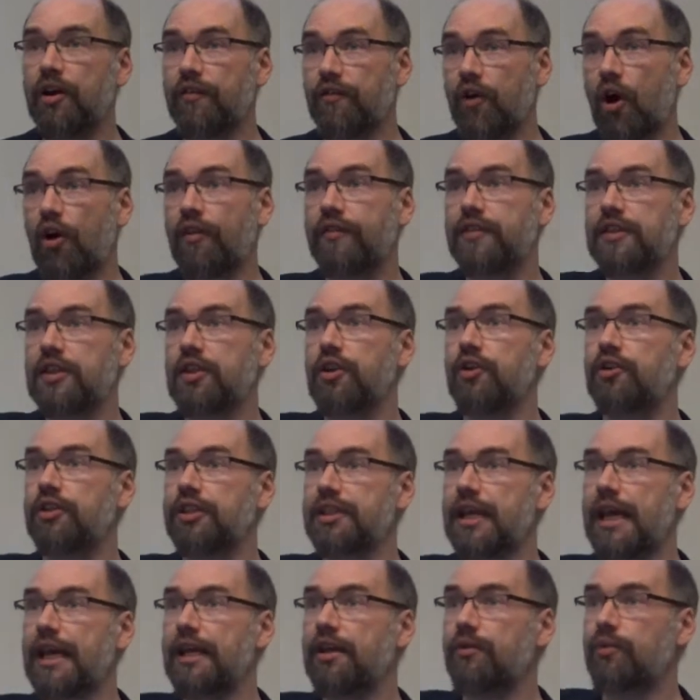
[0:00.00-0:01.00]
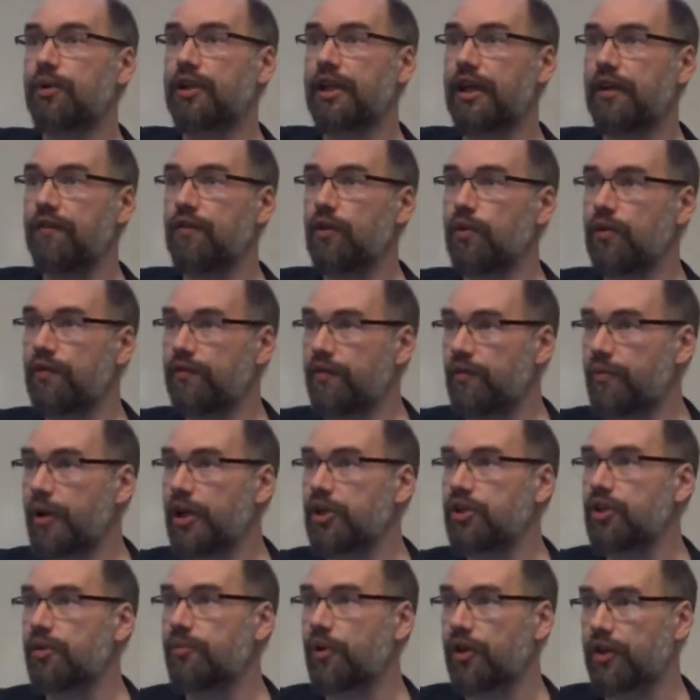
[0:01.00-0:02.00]
Obviously, your data will give you
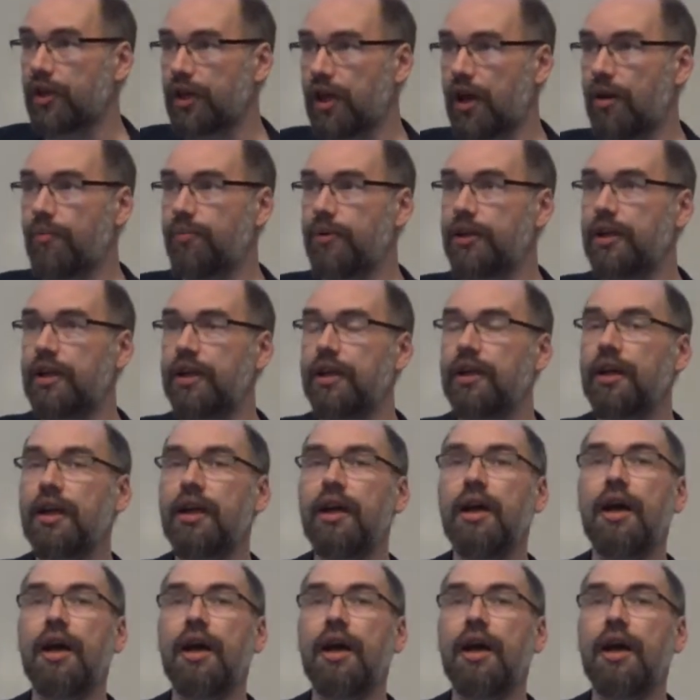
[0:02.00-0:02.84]
information about the company,